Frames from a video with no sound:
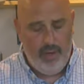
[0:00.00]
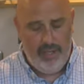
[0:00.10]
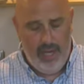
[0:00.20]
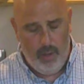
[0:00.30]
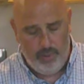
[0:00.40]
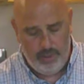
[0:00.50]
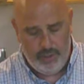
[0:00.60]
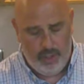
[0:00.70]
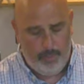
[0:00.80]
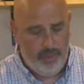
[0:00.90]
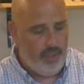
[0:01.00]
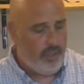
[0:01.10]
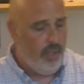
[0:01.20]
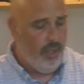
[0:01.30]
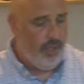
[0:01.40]
Right now, we're just going to put the
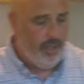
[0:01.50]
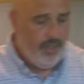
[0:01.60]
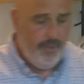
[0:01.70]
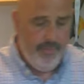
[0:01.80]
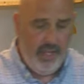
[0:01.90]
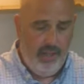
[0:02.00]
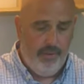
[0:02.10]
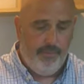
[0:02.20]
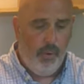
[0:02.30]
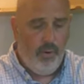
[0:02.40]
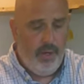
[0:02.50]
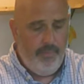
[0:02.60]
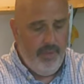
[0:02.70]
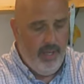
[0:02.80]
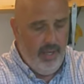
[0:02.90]
curd in the
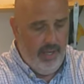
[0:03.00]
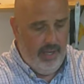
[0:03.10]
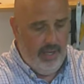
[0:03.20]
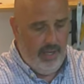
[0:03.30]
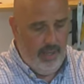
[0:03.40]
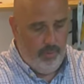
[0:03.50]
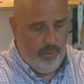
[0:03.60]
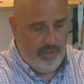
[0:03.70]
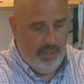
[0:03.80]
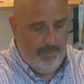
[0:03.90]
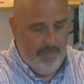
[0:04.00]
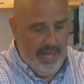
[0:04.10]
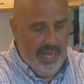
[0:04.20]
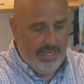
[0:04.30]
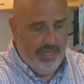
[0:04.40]
form, and we'll come
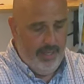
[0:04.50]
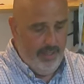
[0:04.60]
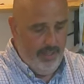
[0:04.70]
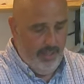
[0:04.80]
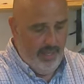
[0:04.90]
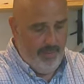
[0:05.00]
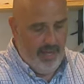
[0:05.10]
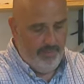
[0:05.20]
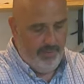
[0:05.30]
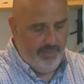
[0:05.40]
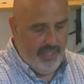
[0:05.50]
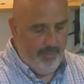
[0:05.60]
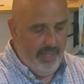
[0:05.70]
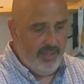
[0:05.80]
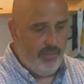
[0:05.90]
back in about 15
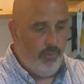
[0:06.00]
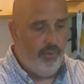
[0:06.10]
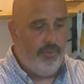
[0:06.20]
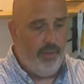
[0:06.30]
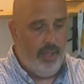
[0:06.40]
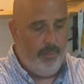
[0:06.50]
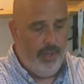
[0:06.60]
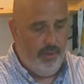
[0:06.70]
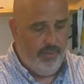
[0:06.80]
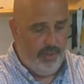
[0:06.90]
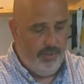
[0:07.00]
minutes and we'll flip it over.